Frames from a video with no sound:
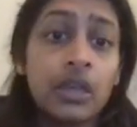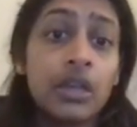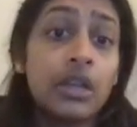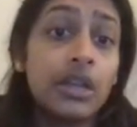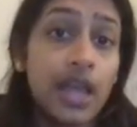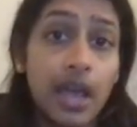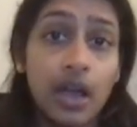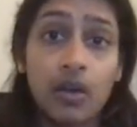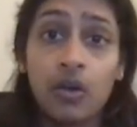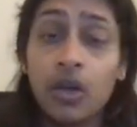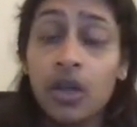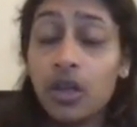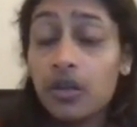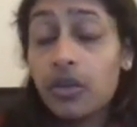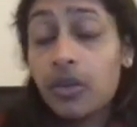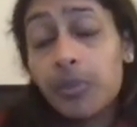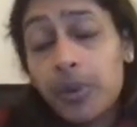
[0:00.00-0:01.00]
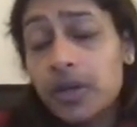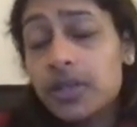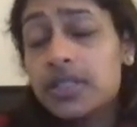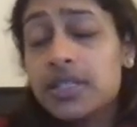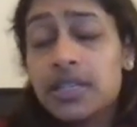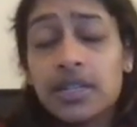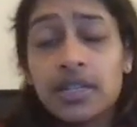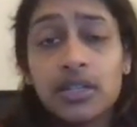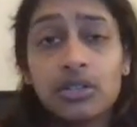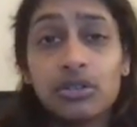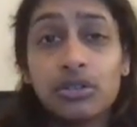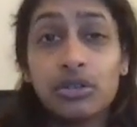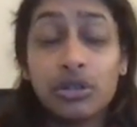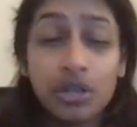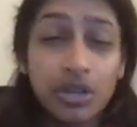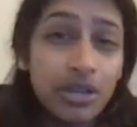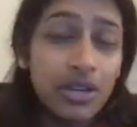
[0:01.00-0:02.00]
Now, the person
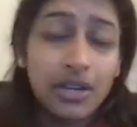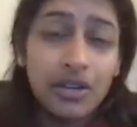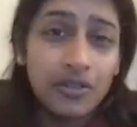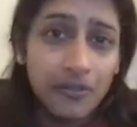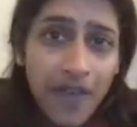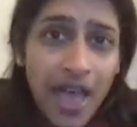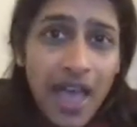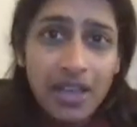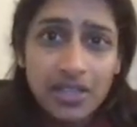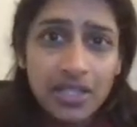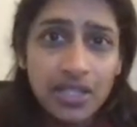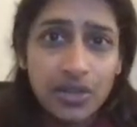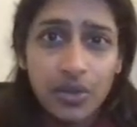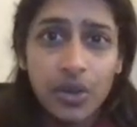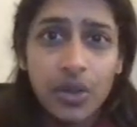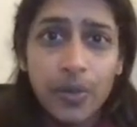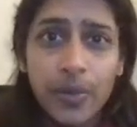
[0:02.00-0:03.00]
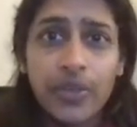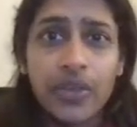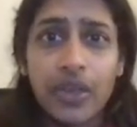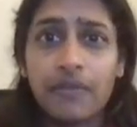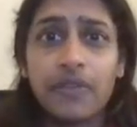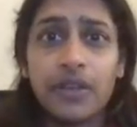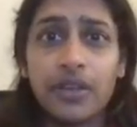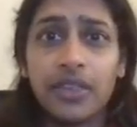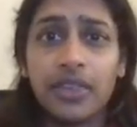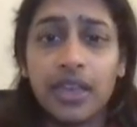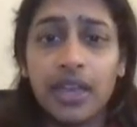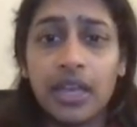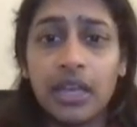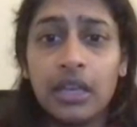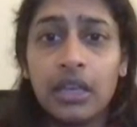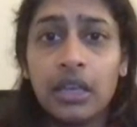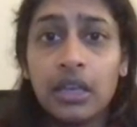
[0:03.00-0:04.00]
could in fact agree with
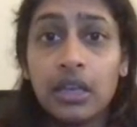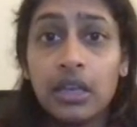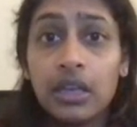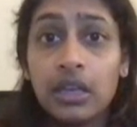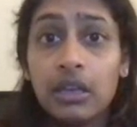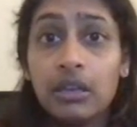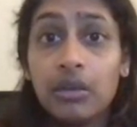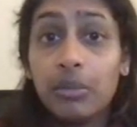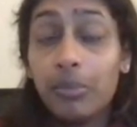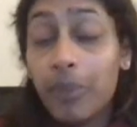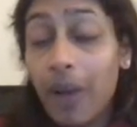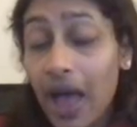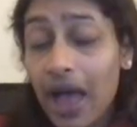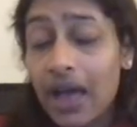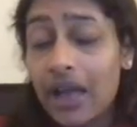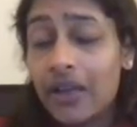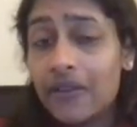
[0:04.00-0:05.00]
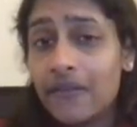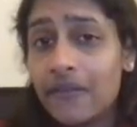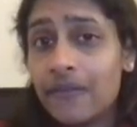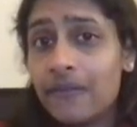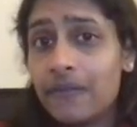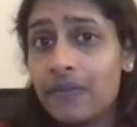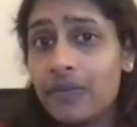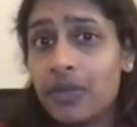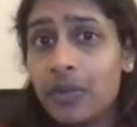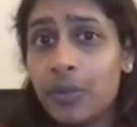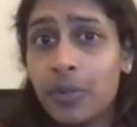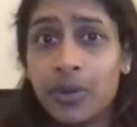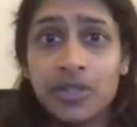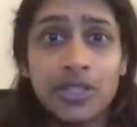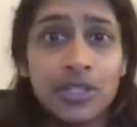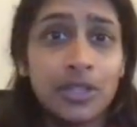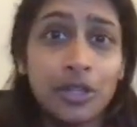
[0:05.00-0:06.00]
everything, but the
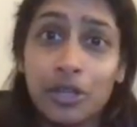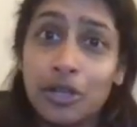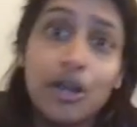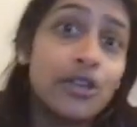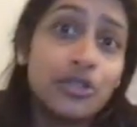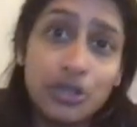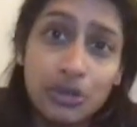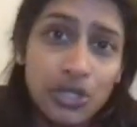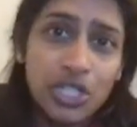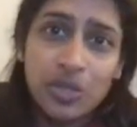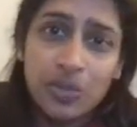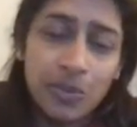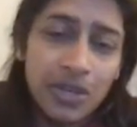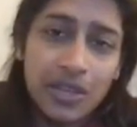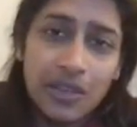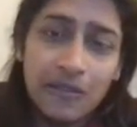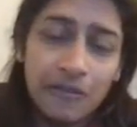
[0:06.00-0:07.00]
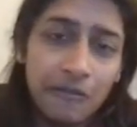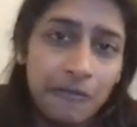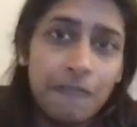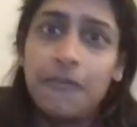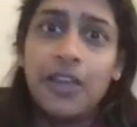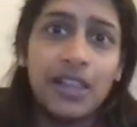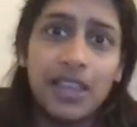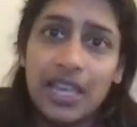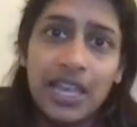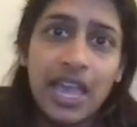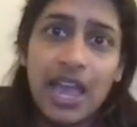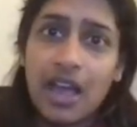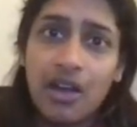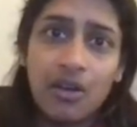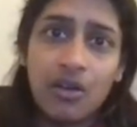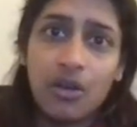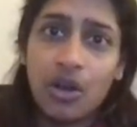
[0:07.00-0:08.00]
person could also just be filling
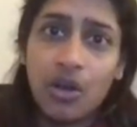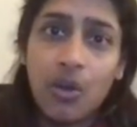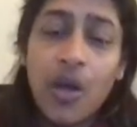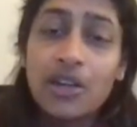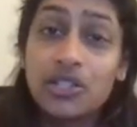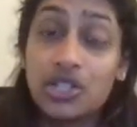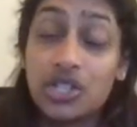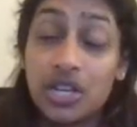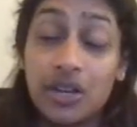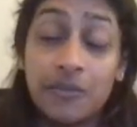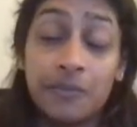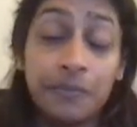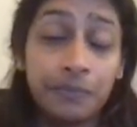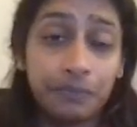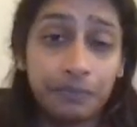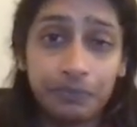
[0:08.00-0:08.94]
out a question